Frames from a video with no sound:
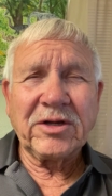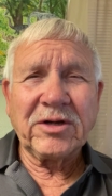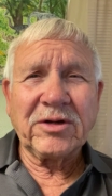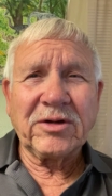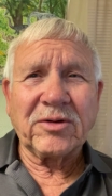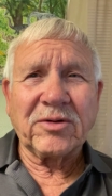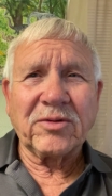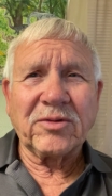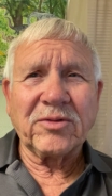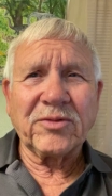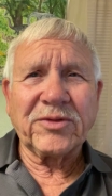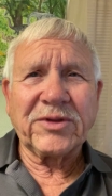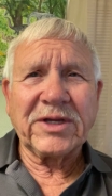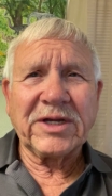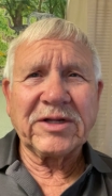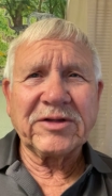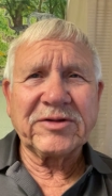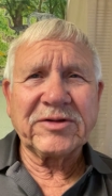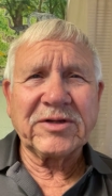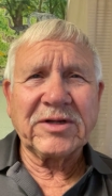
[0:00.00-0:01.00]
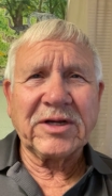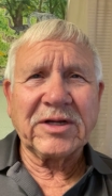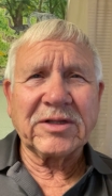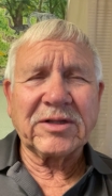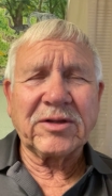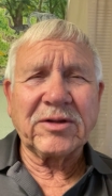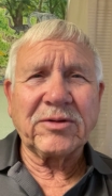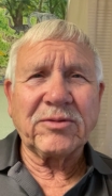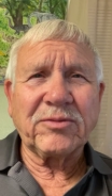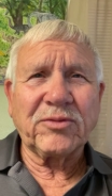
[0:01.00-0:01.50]
No, that's
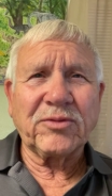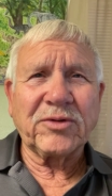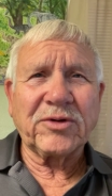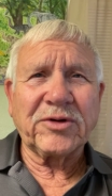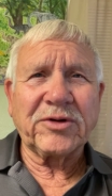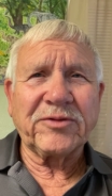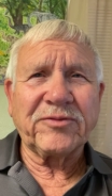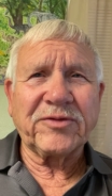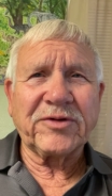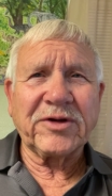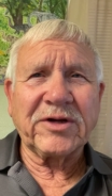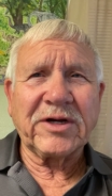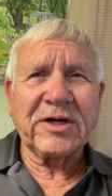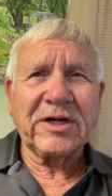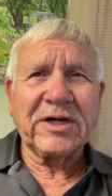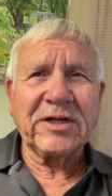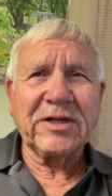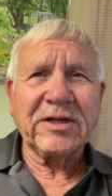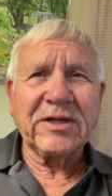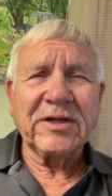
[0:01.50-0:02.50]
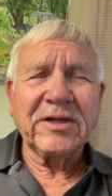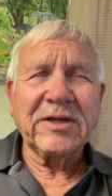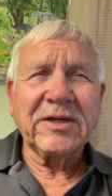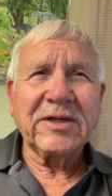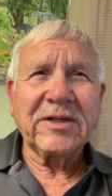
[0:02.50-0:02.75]
not the Word of God.